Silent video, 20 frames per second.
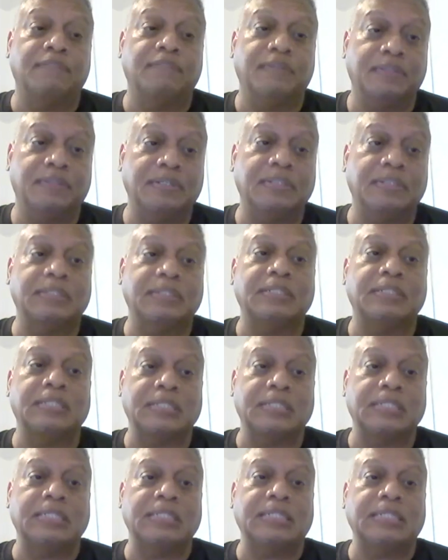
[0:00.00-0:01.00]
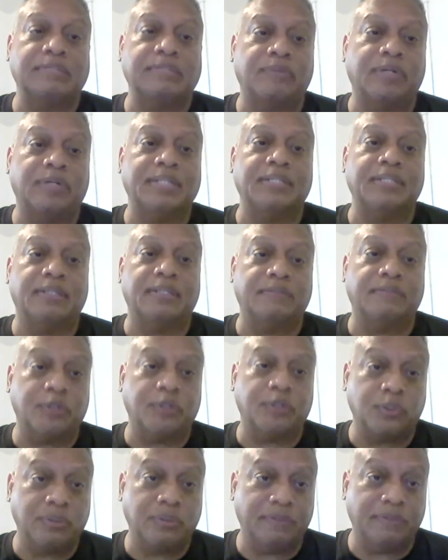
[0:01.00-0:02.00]
50th and 60th civil rights
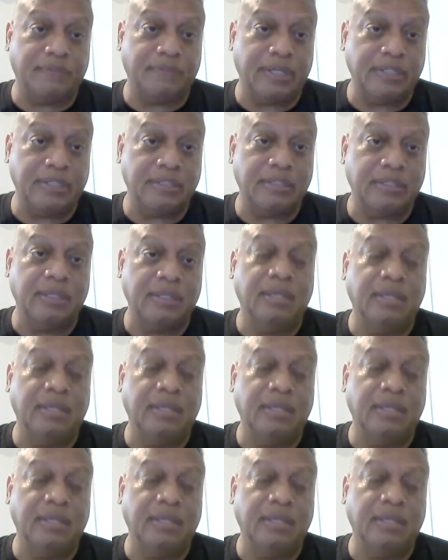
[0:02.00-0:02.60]
anniversary events.